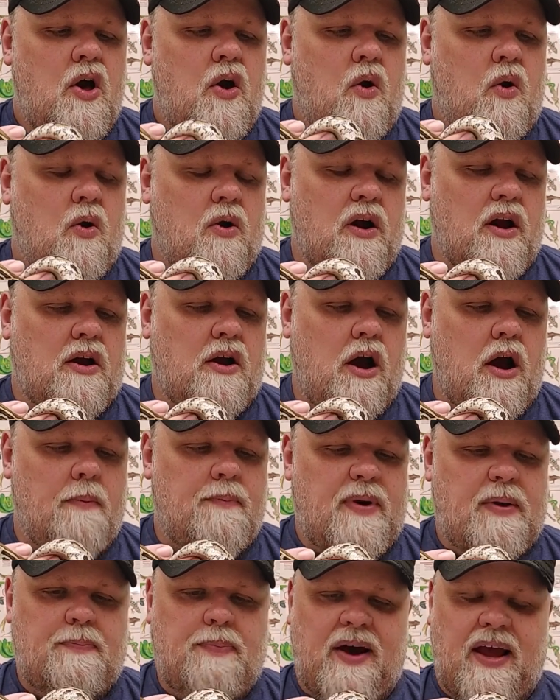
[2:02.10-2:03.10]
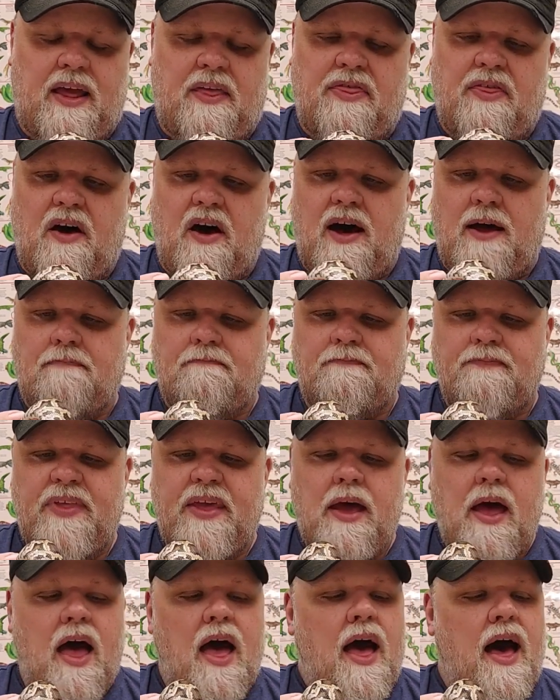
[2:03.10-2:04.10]
or a carpet python.
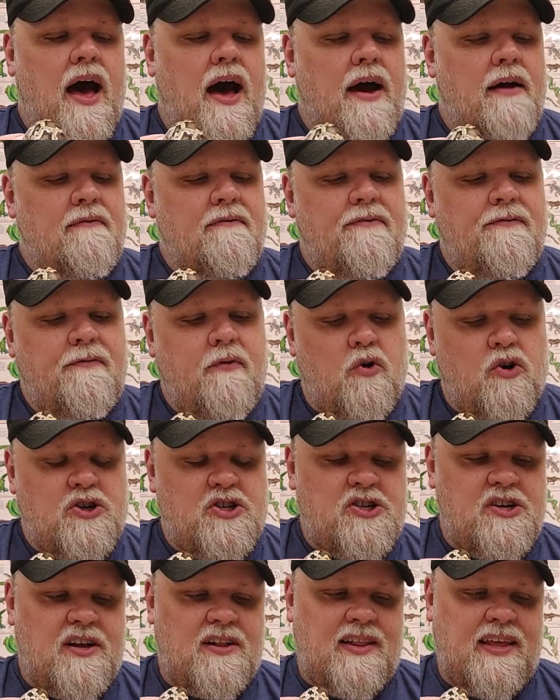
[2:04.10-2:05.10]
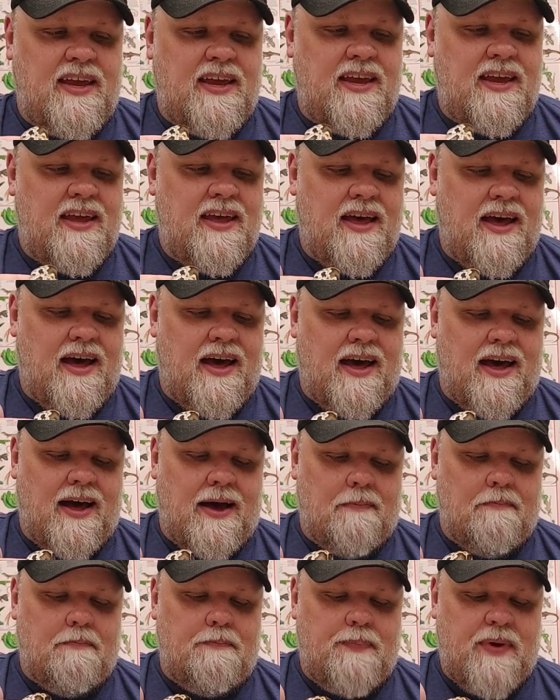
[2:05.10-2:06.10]
Unfortunately,
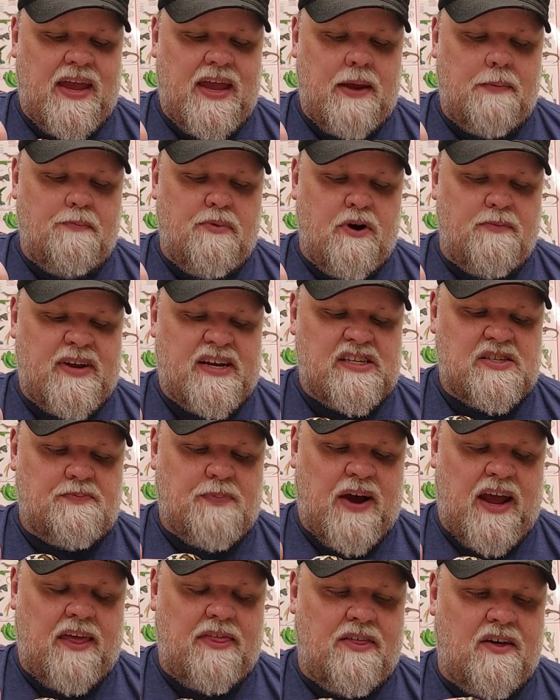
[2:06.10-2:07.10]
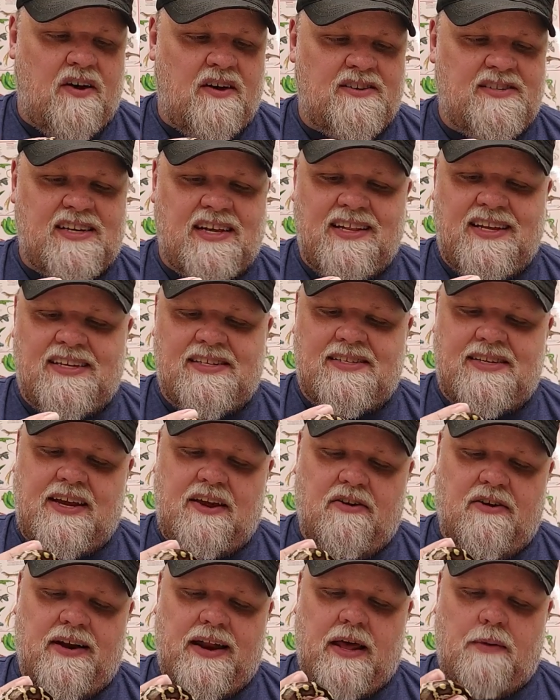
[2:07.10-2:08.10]
being Burmese pythons, at least
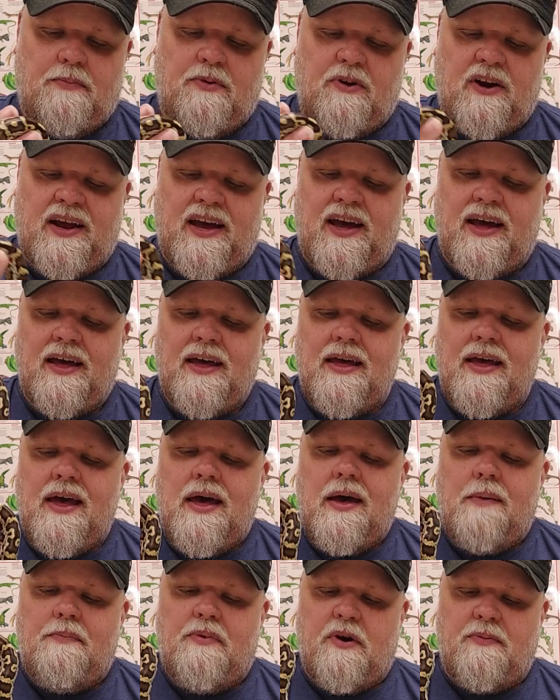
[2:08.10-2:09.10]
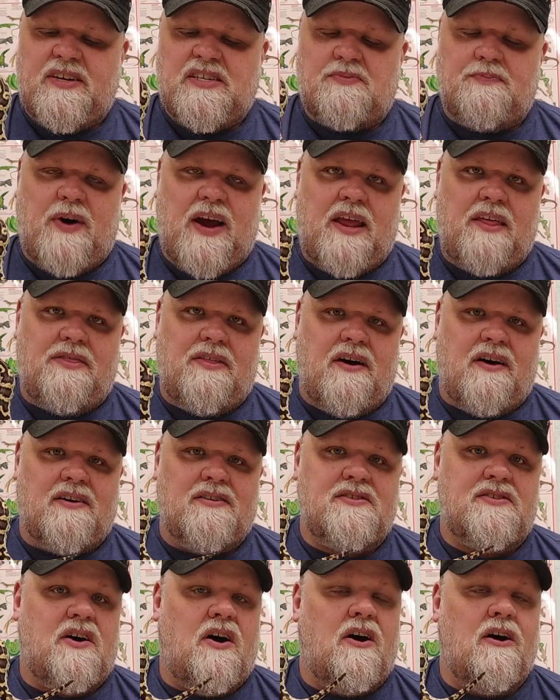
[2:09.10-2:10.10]
here in Alberta, Burmese
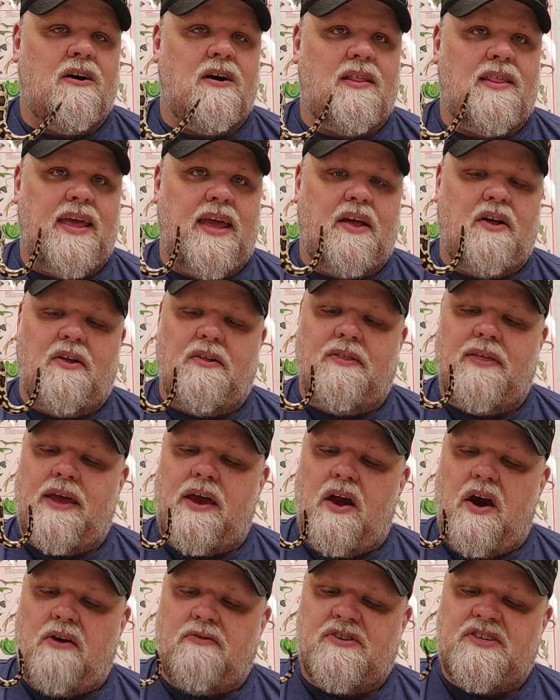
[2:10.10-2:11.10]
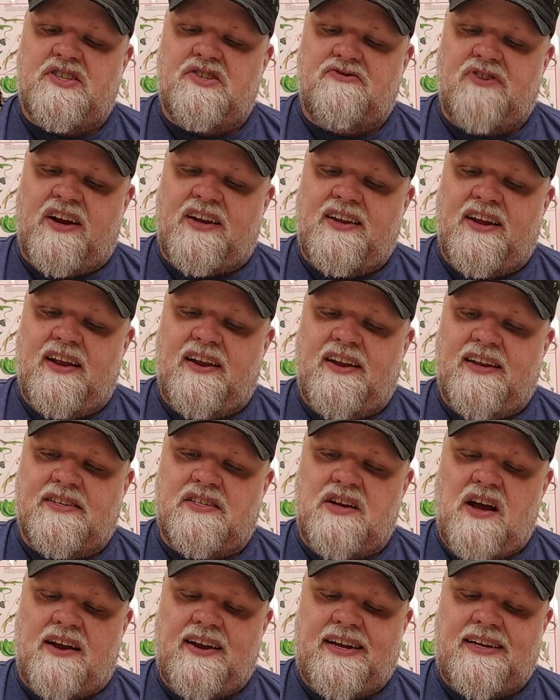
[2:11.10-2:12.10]
pythons are illegal. They are restricted.
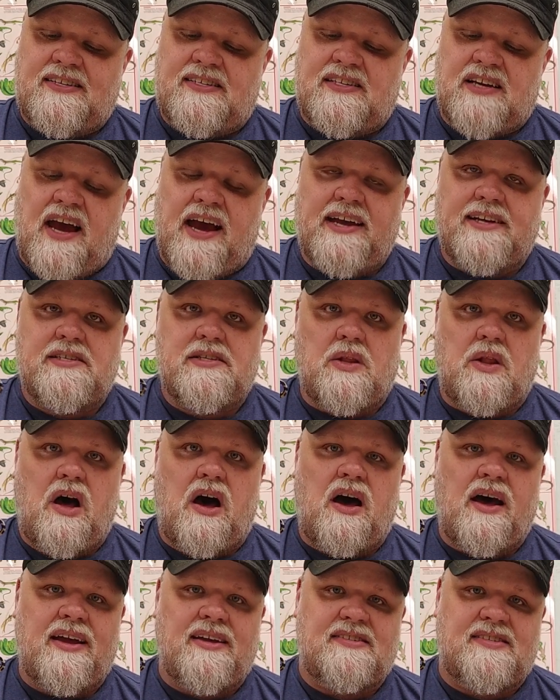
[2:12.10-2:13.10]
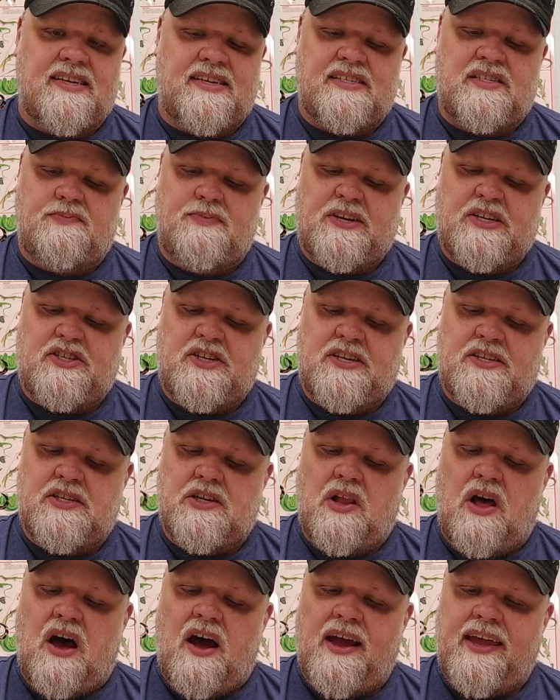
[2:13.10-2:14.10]
It's not a size law, it's a species
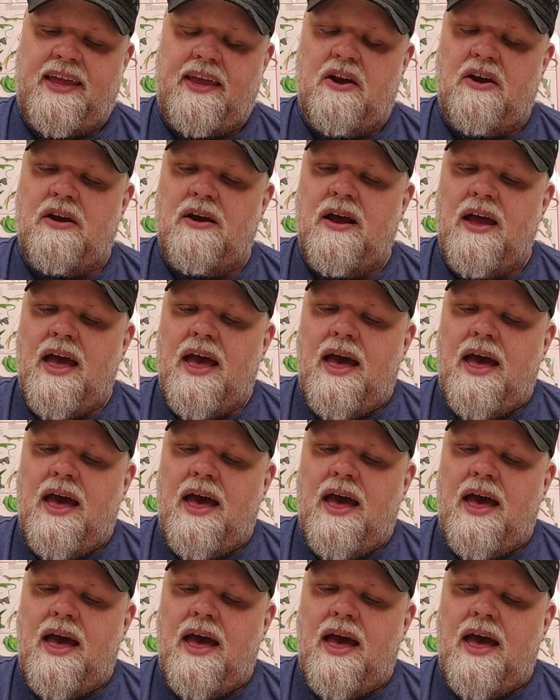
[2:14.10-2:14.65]
law here,